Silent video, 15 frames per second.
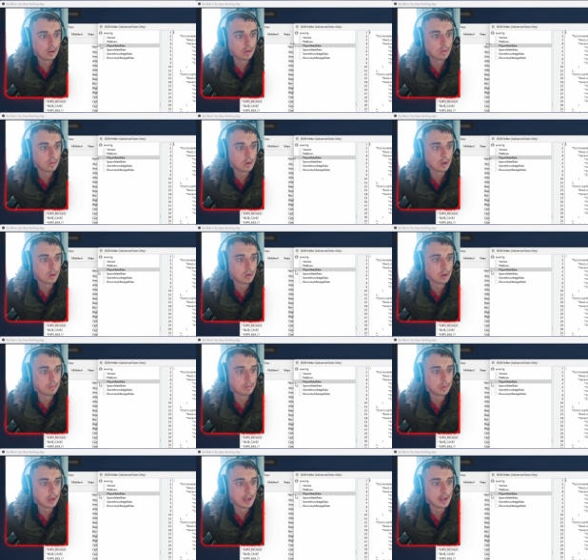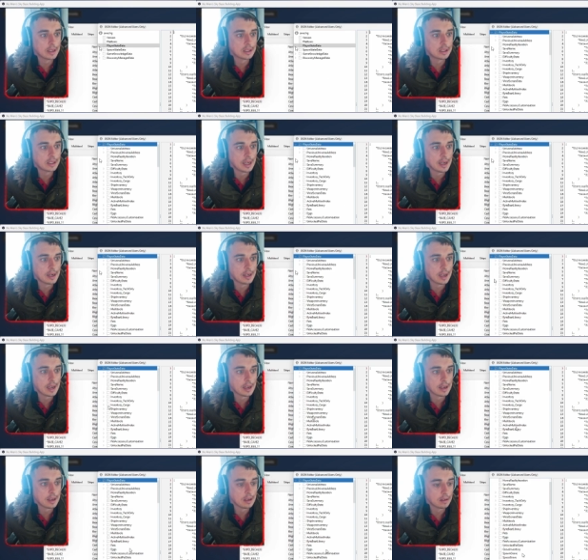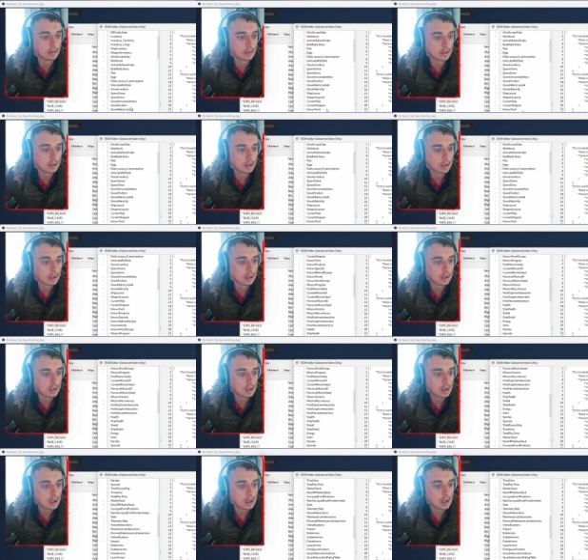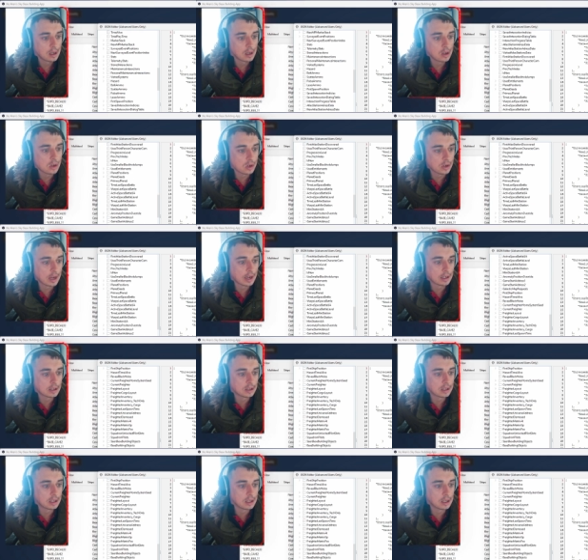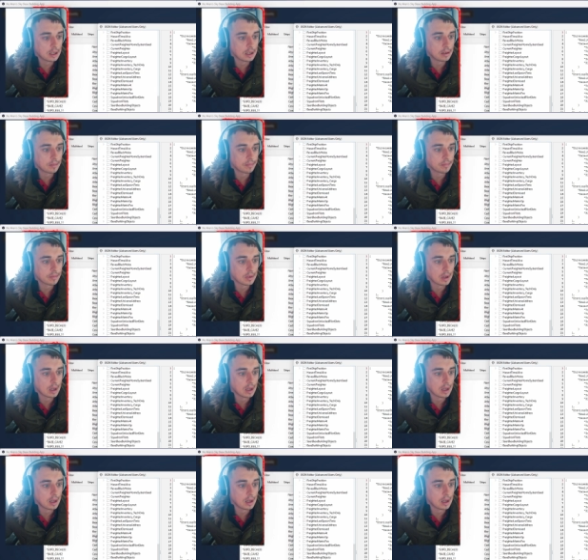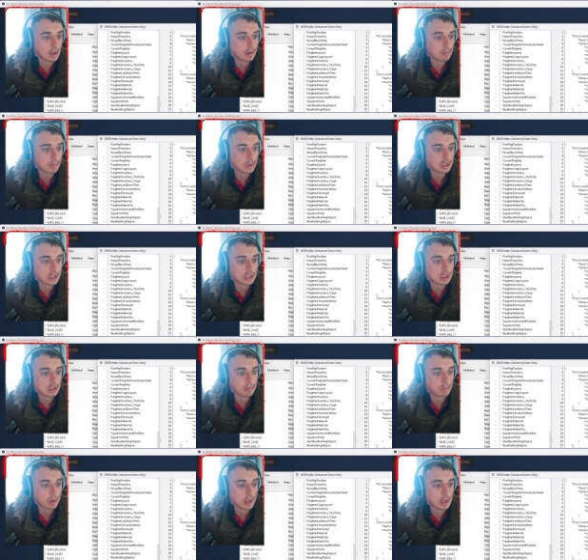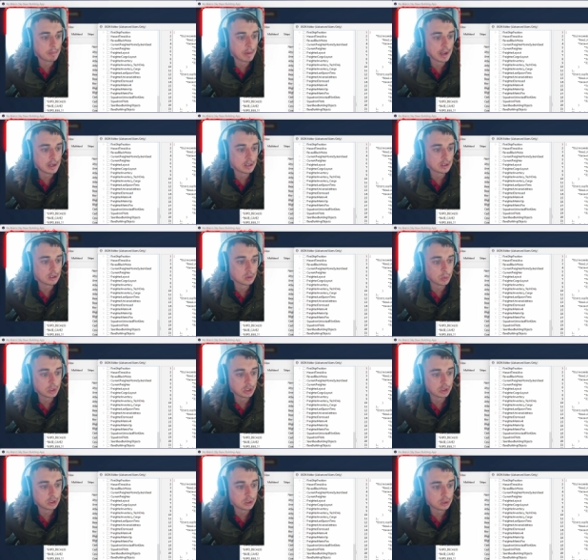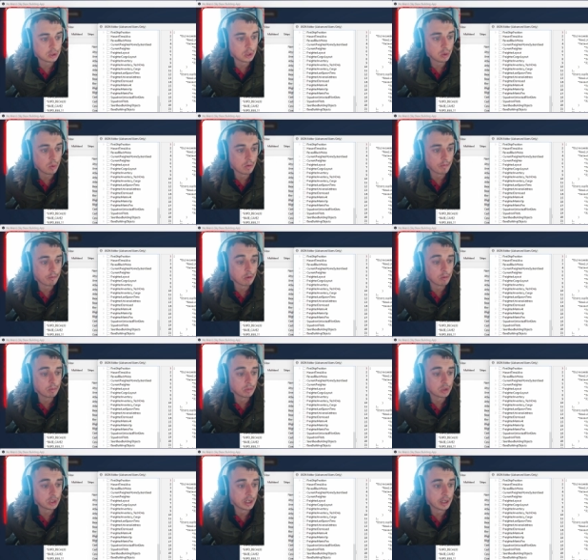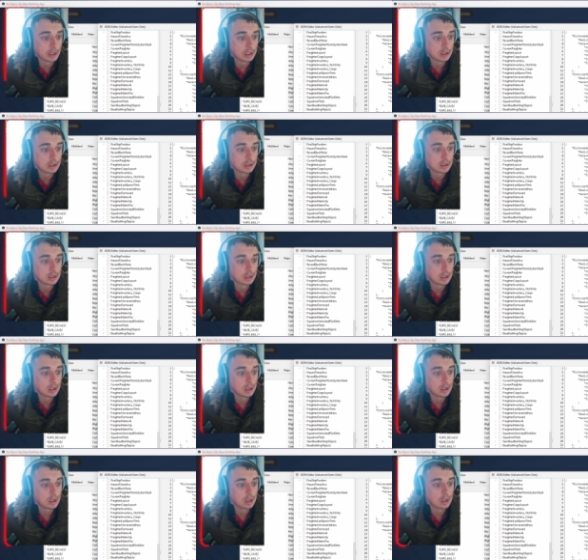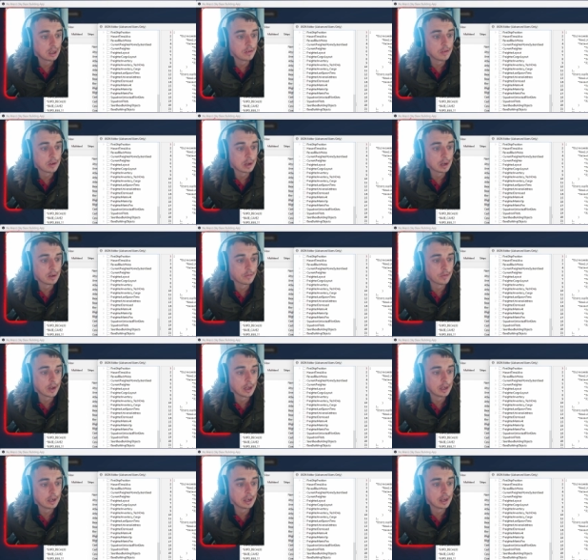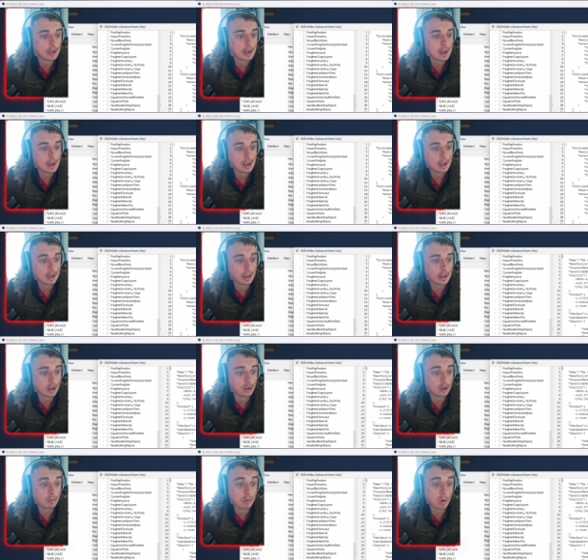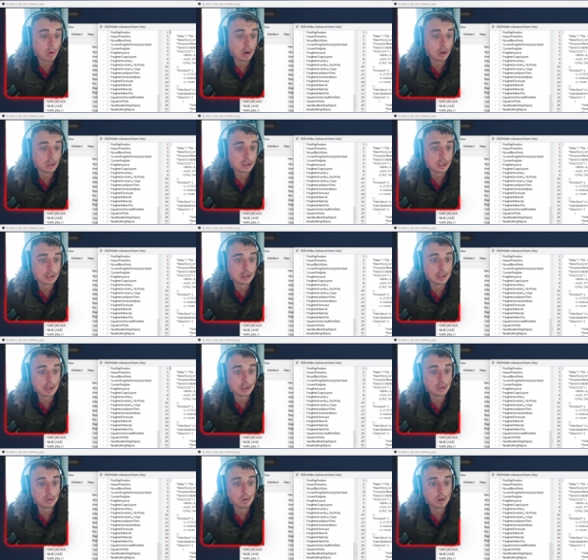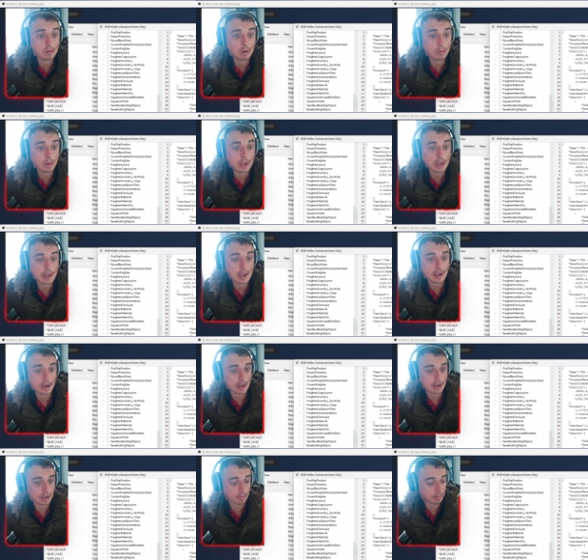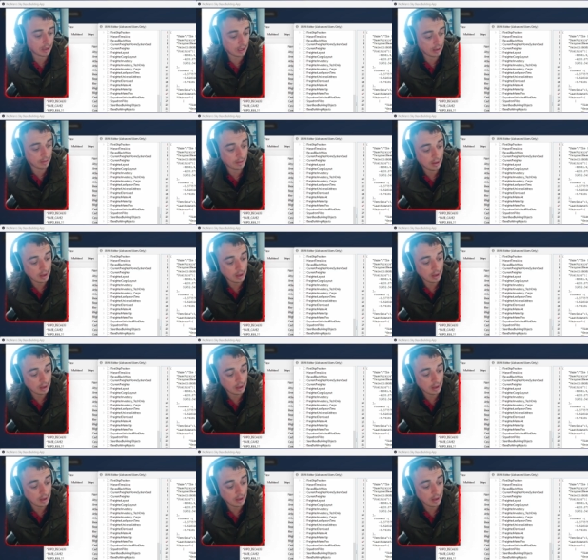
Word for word: want to go on player state data. Go down to uh, persistent player bases, which is two up front chests. If you can't find it, Click on number one because that's the actual one that we're editing at minute.